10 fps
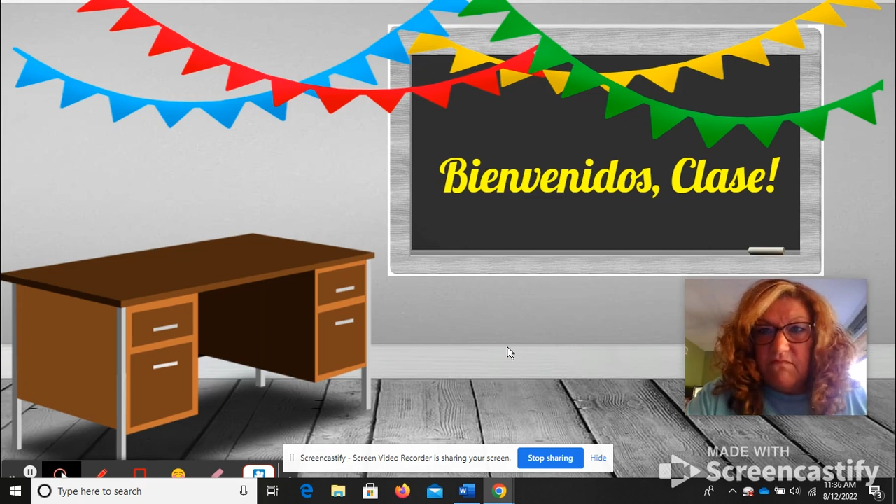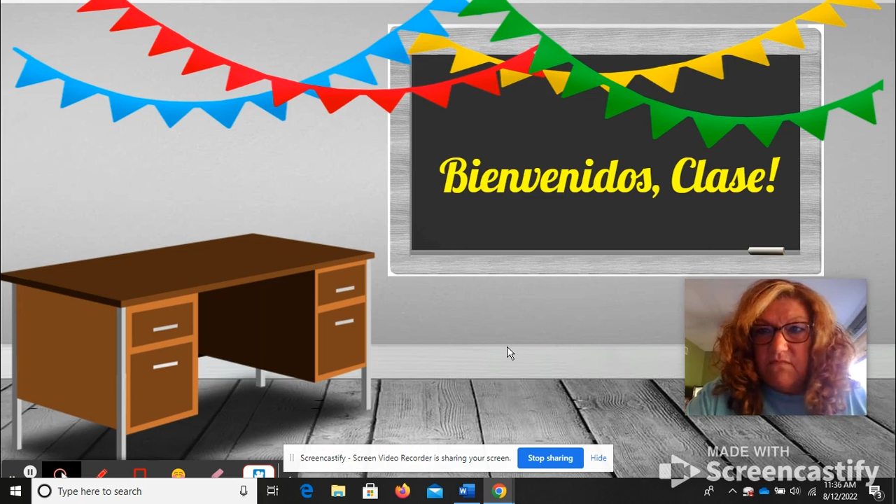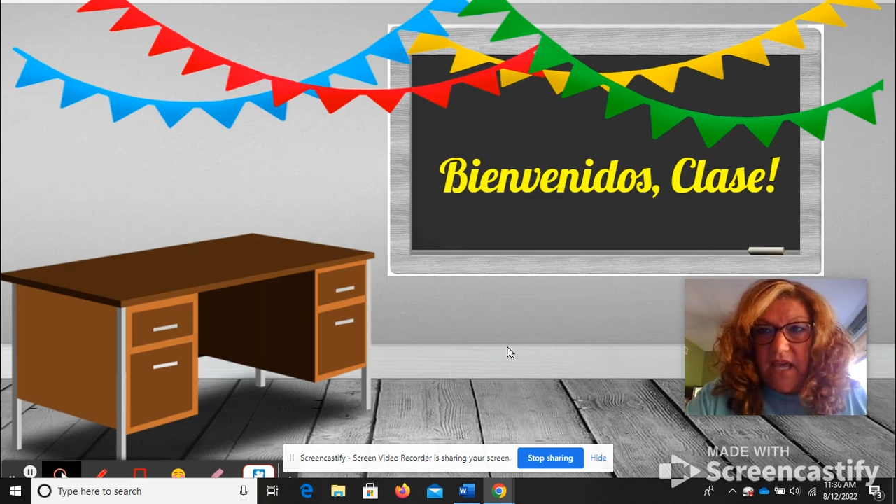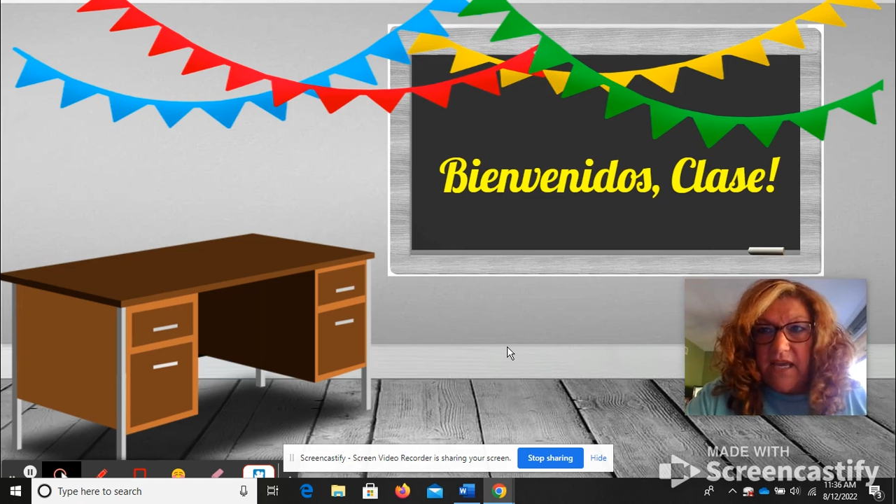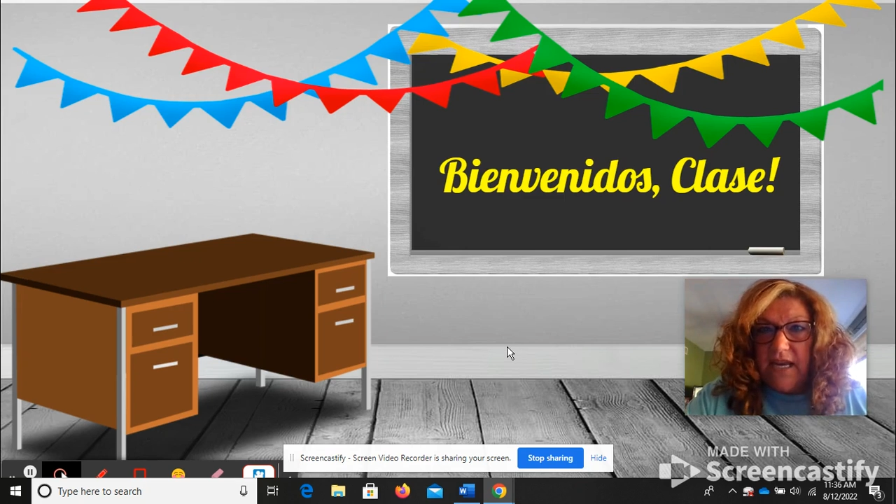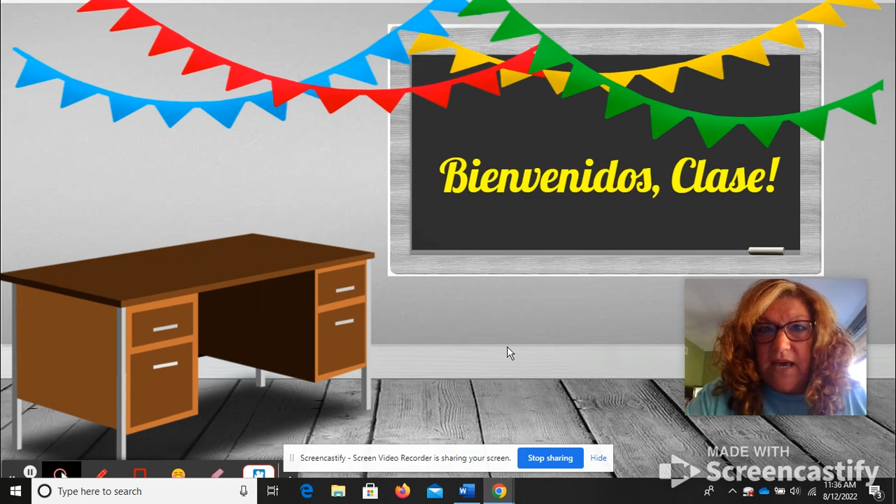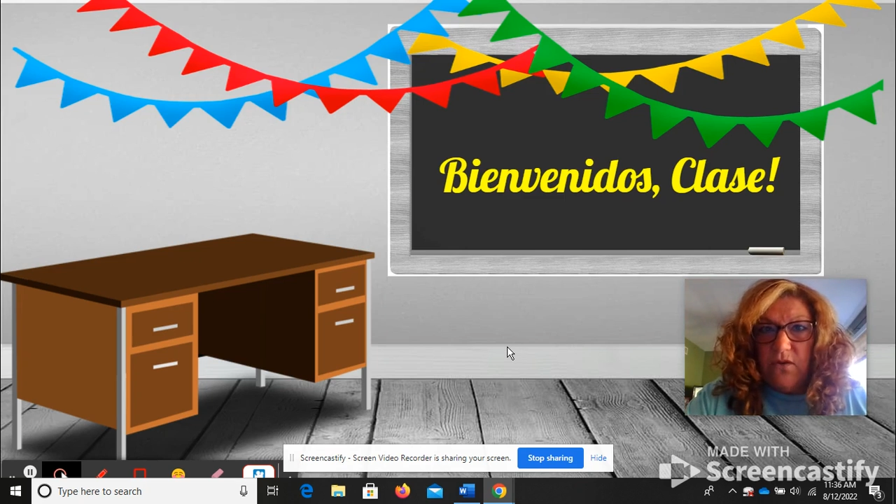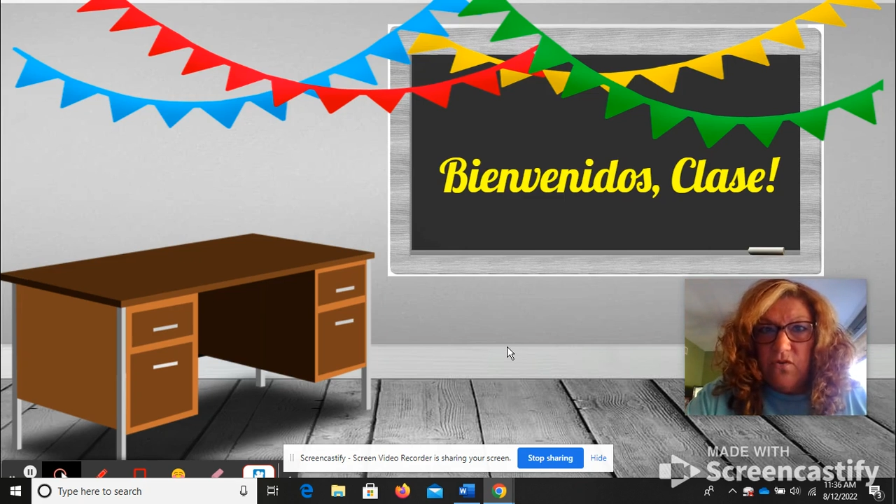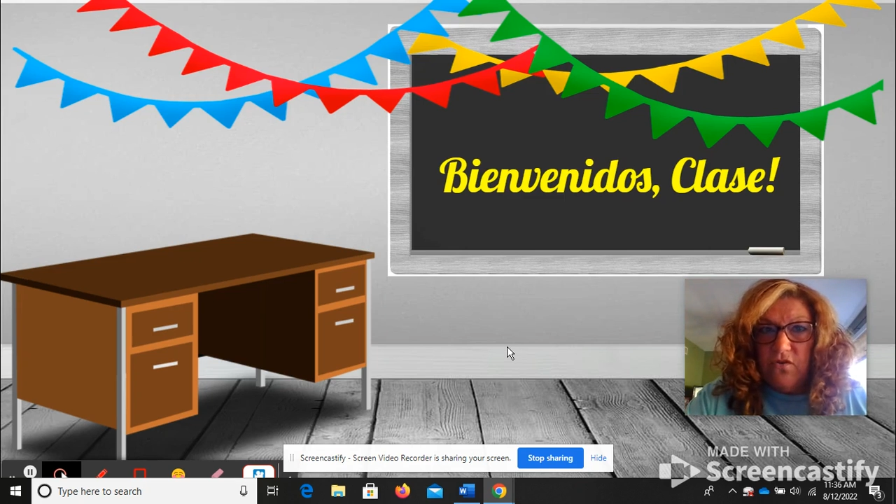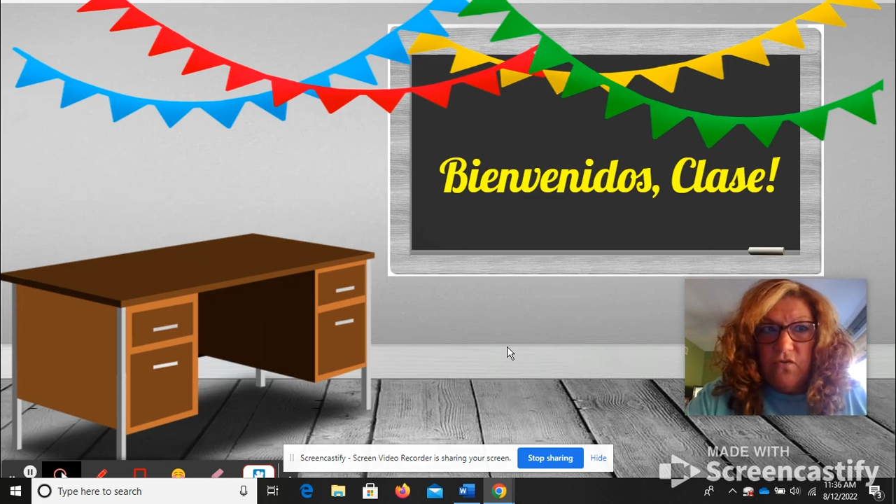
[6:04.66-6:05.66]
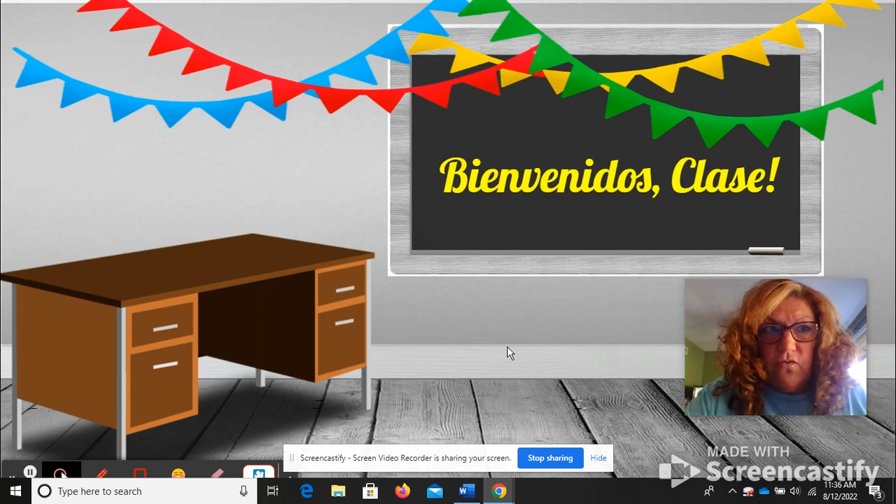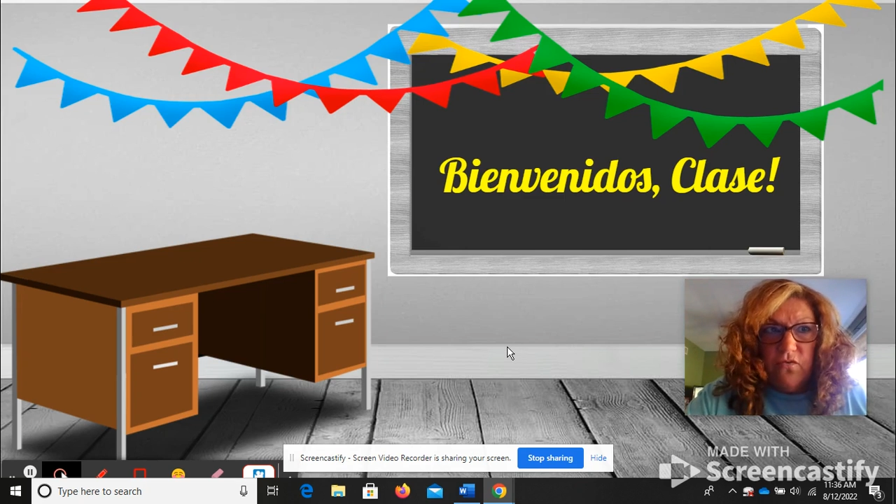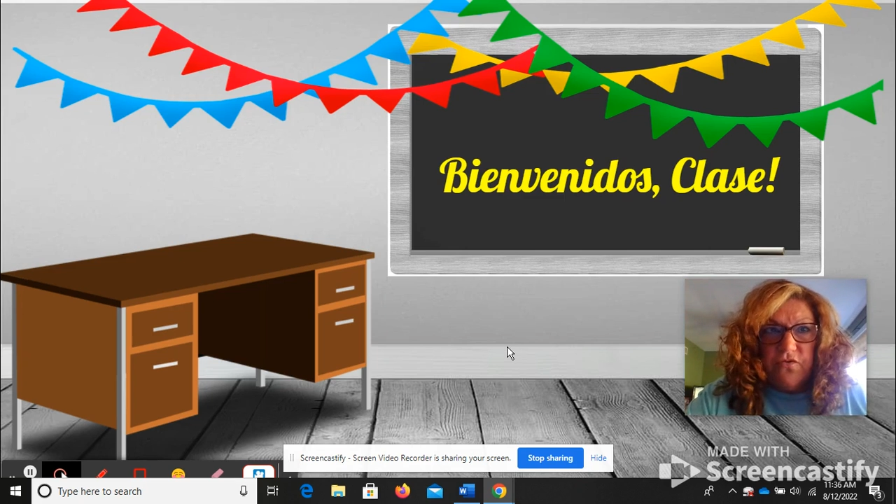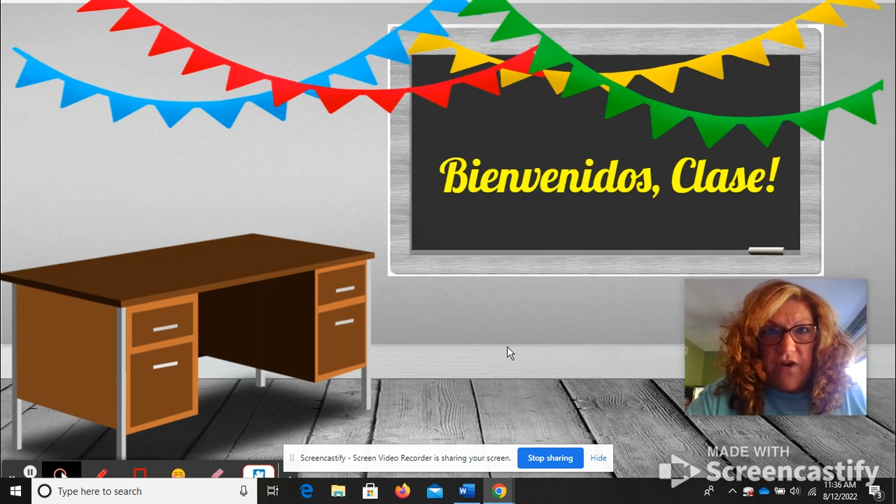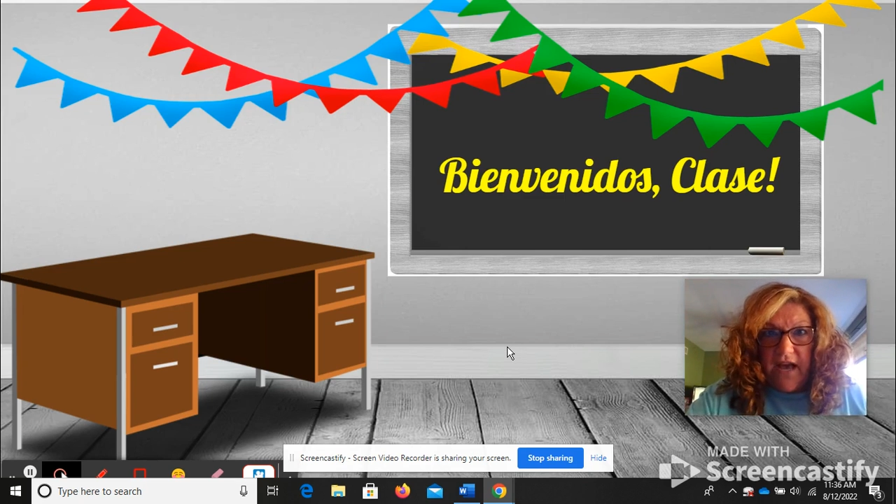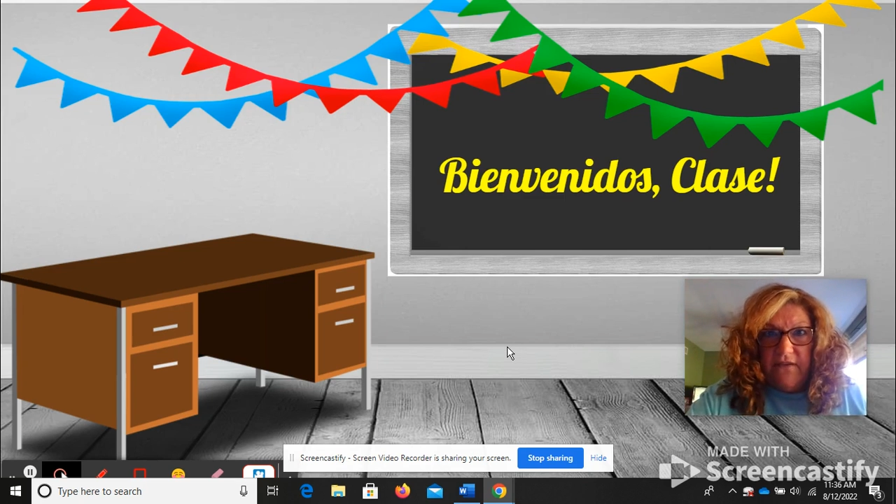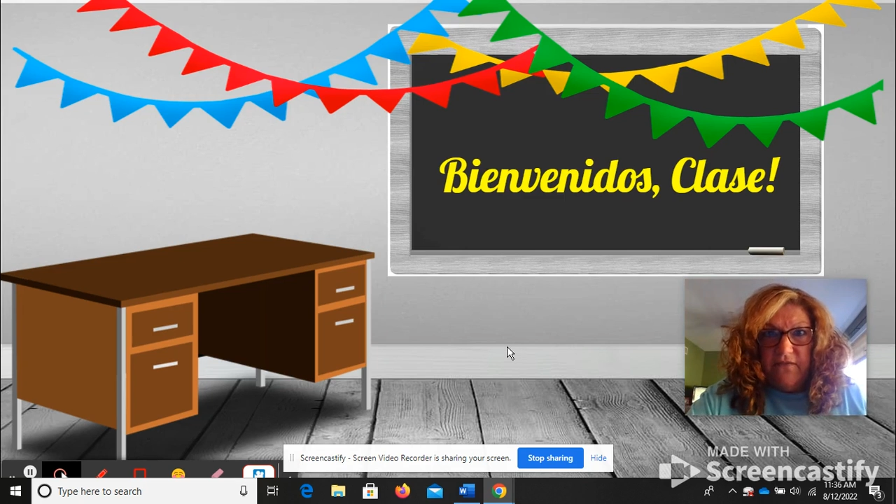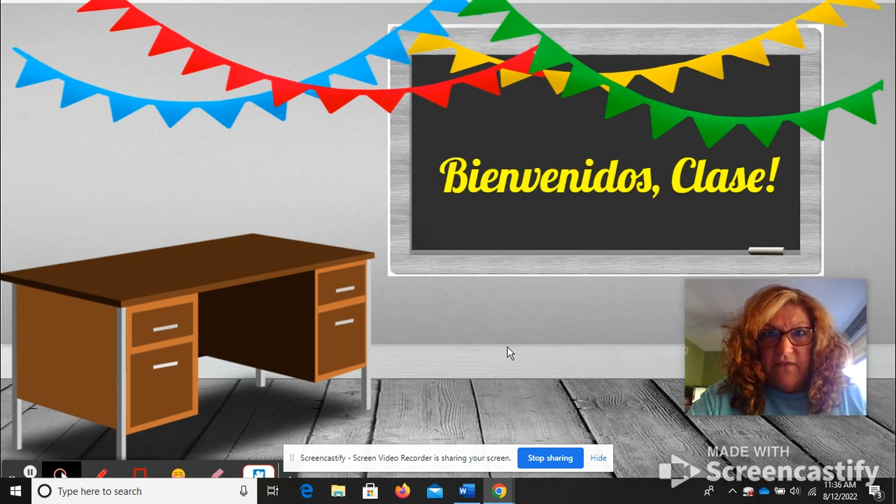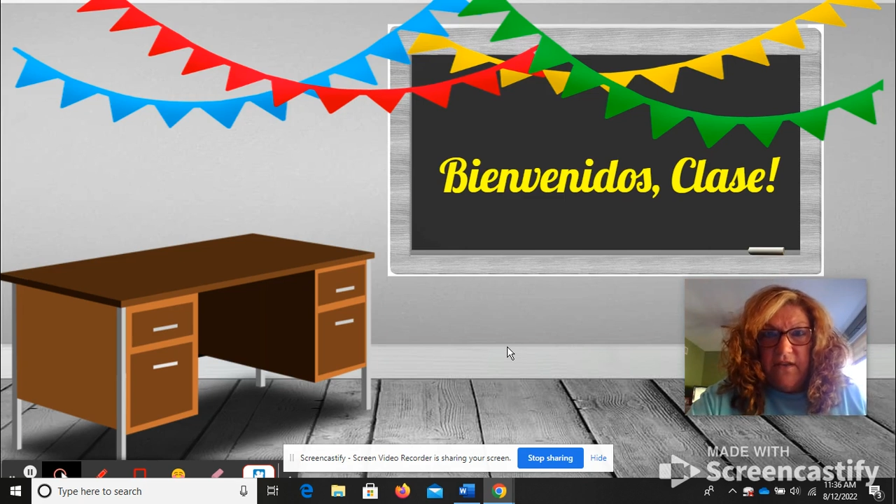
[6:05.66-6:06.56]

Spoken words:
hanging out in your Google Drive